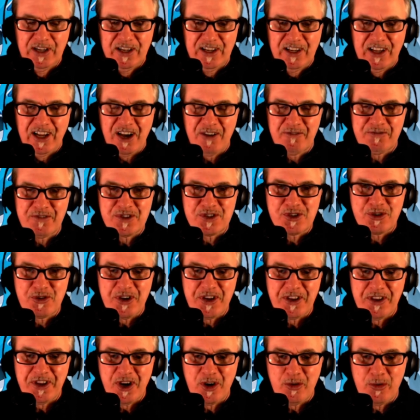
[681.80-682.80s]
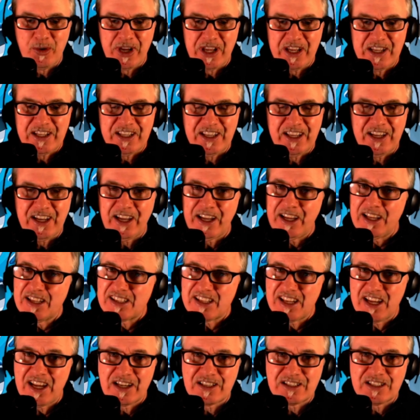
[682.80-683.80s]
the screen there with it. Yeah,
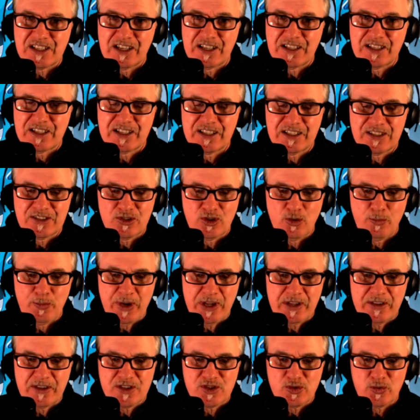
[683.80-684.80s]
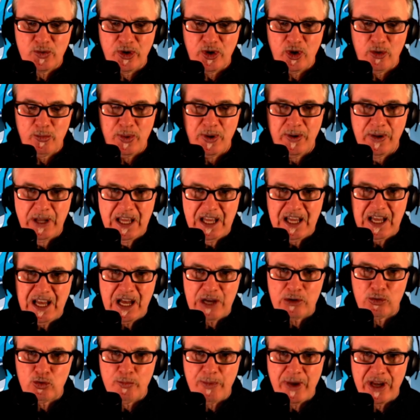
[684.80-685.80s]
it's excellent. So pick this one up.
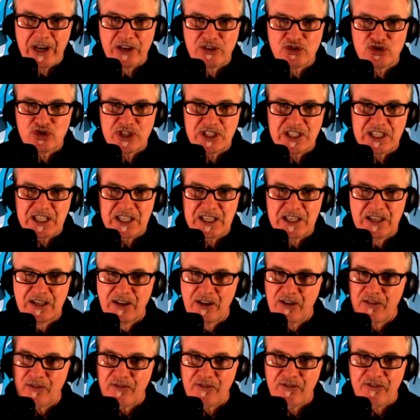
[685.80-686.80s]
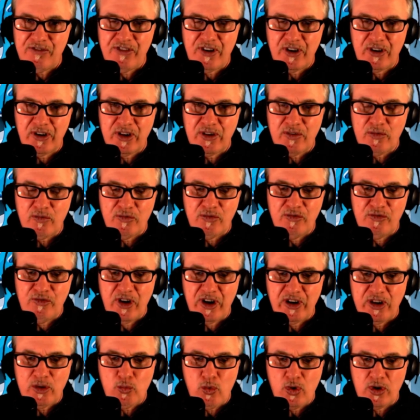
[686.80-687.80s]
Aquaman in 3D. Very,
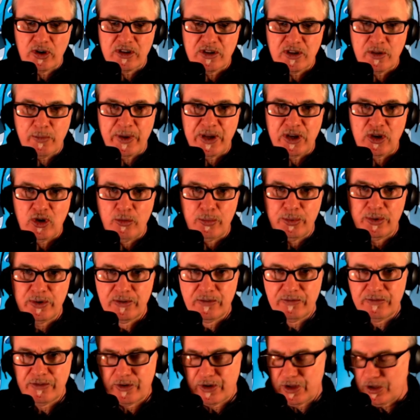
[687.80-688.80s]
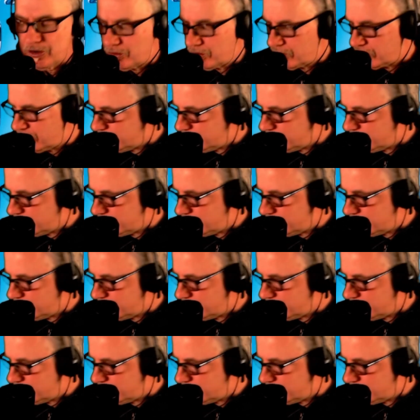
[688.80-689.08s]
very worth the pick up. Very good.